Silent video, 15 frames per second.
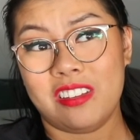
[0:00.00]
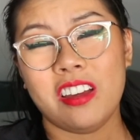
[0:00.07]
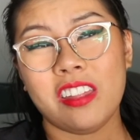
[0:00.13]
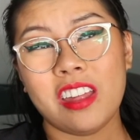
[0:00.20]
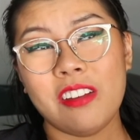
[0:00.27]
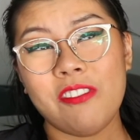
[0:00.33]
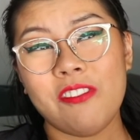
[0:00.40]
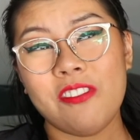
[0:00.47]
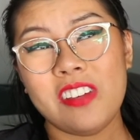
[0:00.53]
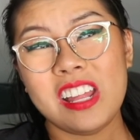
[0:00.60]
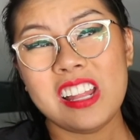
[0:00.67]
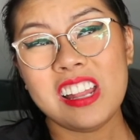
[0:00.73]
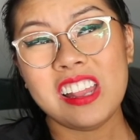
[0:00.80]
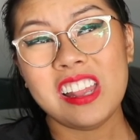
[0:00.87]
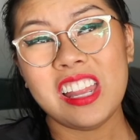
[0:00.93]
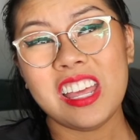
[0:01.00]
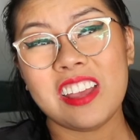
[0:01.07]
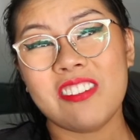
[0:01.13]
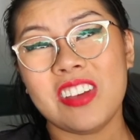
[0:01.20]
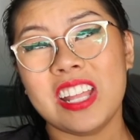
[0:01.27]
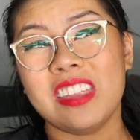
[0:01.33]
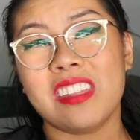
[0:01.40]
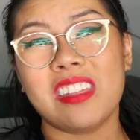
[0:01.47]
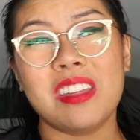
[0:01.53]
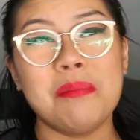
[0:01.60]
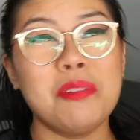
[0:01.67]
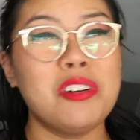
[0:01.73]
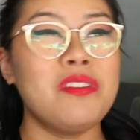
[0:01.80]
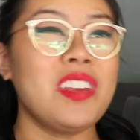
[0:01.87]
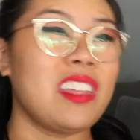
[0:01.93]
Because I feel like fantasy
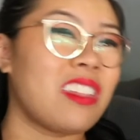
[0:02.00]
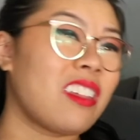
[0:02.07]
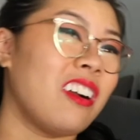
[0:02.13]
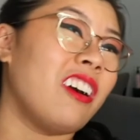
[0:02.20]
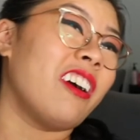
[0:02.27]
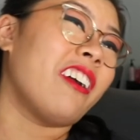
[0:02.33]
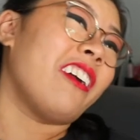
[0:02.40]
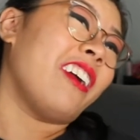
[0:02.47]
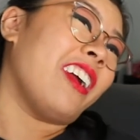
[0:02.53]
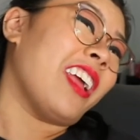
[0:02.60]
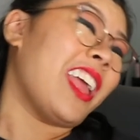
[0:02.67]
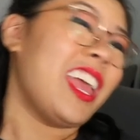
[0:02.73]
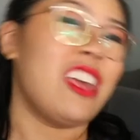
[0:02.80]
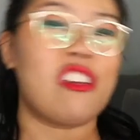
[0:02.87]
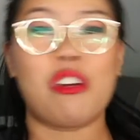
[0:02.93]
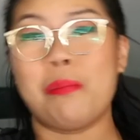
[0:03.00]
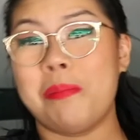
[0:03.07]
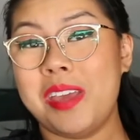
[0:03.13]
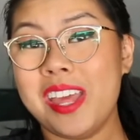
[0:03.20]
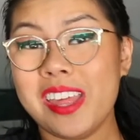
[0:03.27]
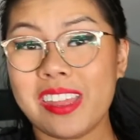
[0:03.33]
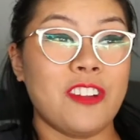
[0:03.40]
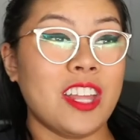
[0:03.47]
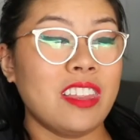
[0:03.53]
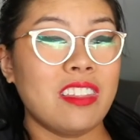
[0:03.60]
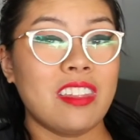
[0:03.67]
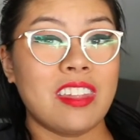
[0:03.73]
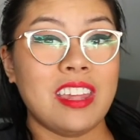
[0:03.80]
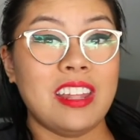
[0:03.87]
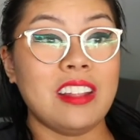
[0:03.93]
movies are hit or miss.
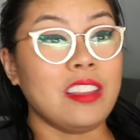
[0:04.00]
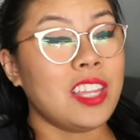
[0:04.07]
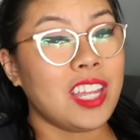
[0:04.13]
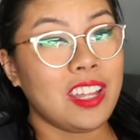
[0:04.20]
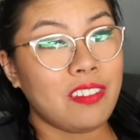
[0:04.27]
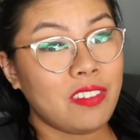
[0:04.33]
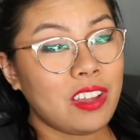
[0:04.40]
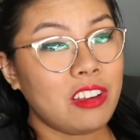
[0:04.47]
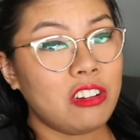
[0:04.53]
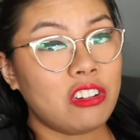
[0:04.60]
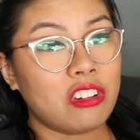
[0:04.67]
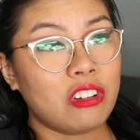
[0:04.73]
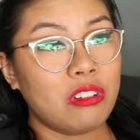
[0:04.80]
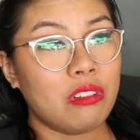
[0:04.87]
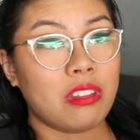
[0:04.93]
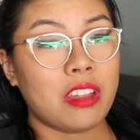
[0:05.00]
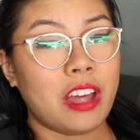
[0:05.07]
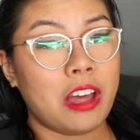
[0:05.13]
Fantasy TV shows,